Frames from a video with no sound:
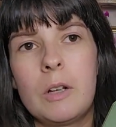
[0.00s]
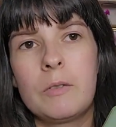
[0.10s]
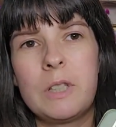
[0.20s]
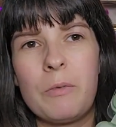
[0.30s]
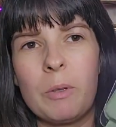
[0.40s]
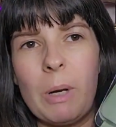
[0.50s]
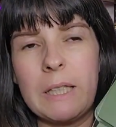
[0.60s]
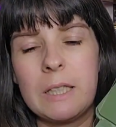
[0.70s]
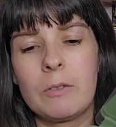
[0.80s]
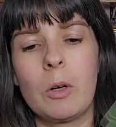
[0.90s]
Just left the
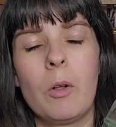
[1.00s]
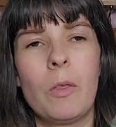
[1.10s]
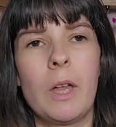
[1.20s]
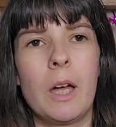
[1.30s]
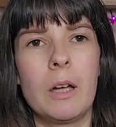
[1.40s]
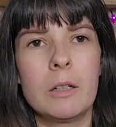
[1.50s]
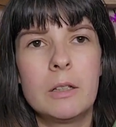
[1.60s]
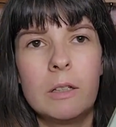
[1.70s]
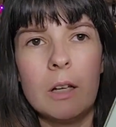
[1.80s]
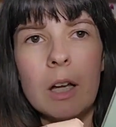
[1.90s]
plastic thing on there.
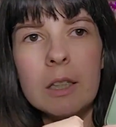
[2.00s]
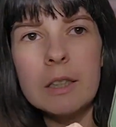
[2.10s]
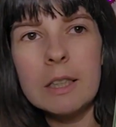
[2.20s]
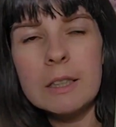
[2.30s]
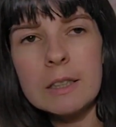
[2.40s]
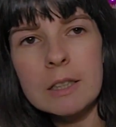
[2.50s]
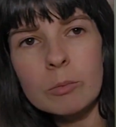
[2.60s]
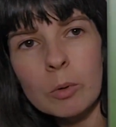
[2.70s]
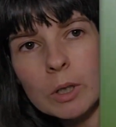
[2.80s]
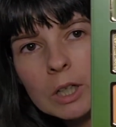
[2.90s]
And this is
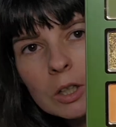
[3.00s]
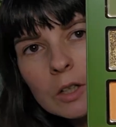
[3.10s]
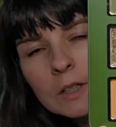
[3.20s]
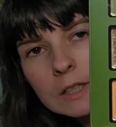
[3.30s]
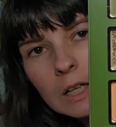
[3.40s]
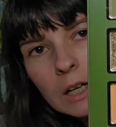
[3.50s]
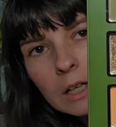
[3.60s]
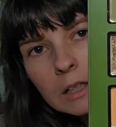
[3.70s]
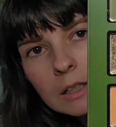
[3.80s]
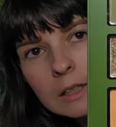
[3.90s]
what it looks like.